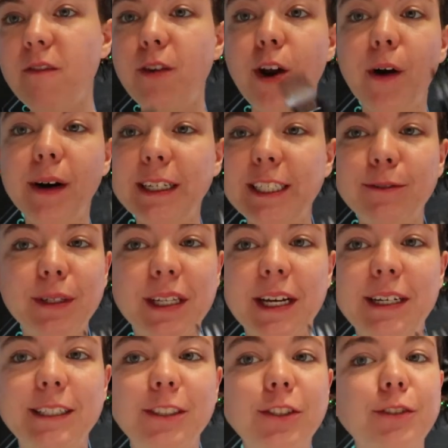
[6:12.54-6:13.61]
No idea what
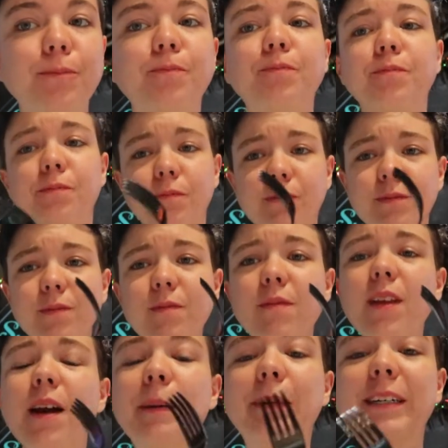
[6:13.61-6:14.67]
that is,
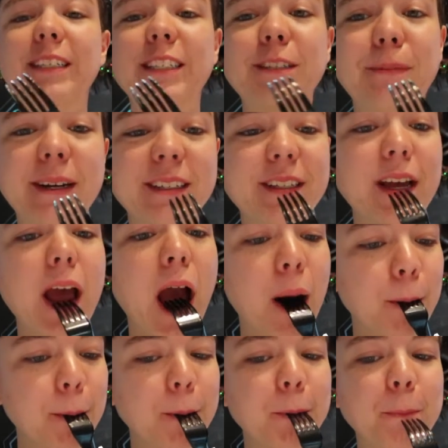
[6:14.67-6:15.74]
but it's spicy
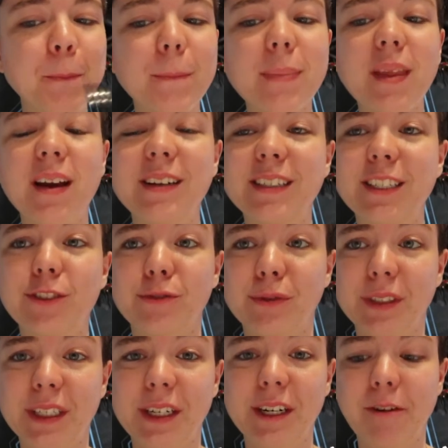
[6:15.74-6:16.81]
and it tastes
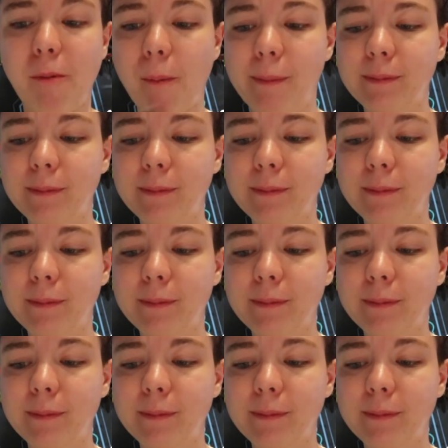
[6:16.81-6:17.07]
really good.